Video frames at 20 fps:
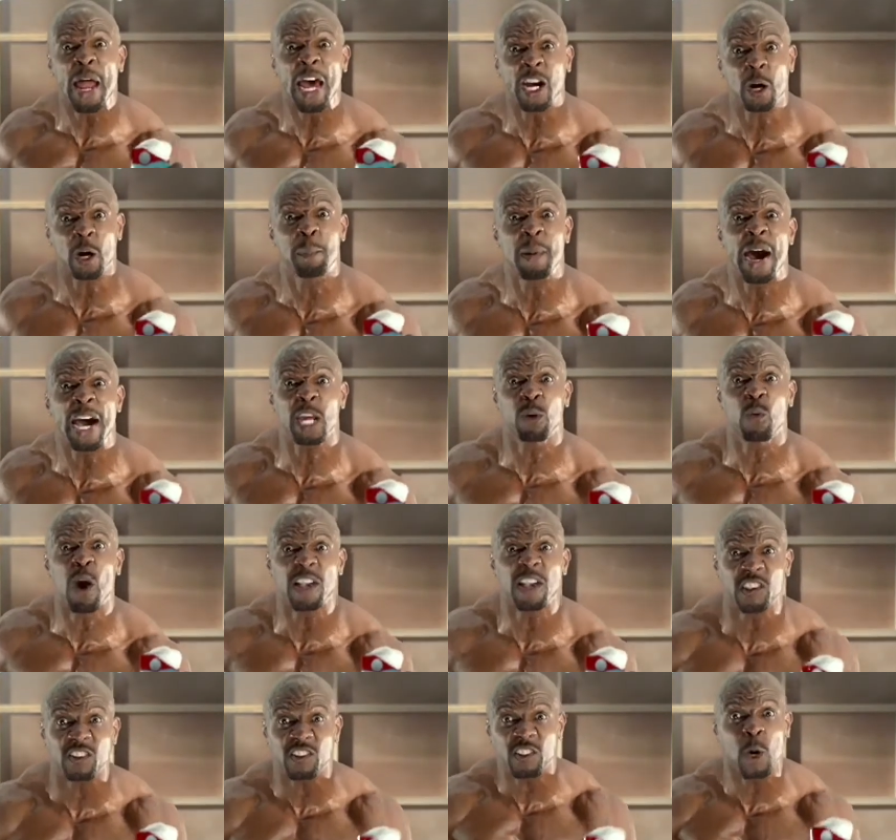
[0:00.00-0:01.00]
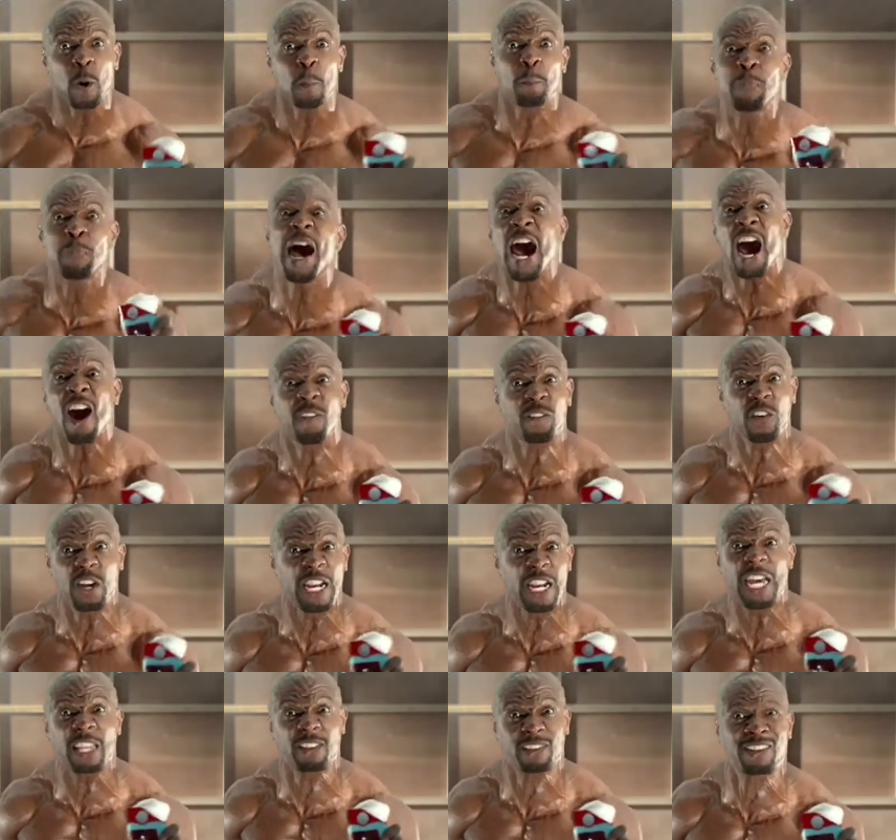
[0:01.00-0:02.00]
Odor Block body wash is too
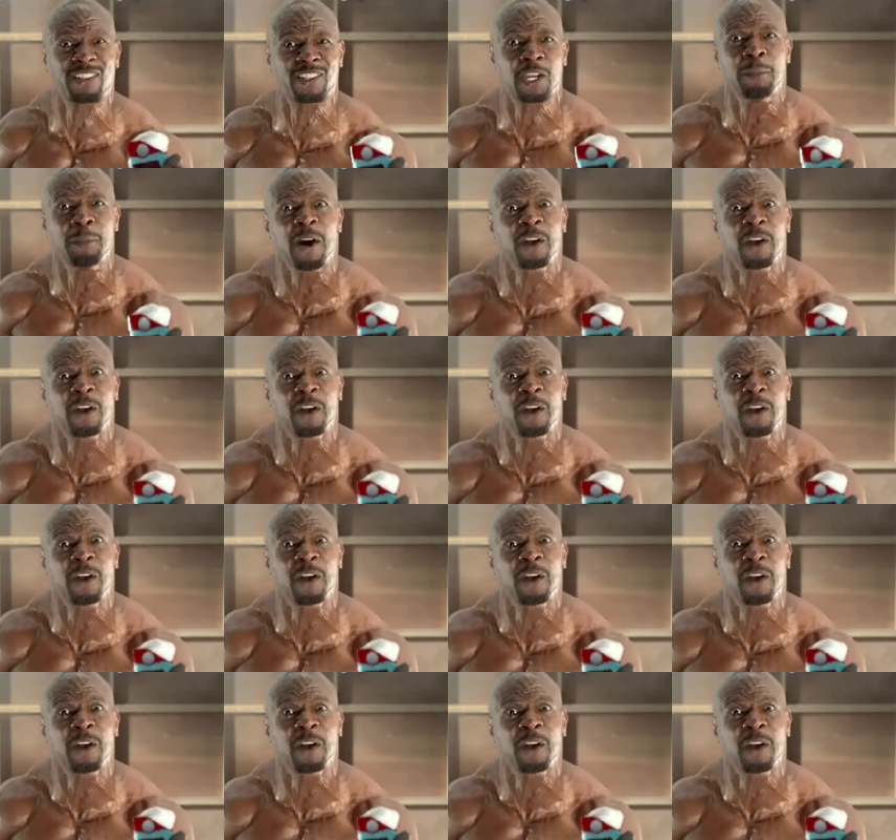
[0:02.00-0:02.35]
powerful to let this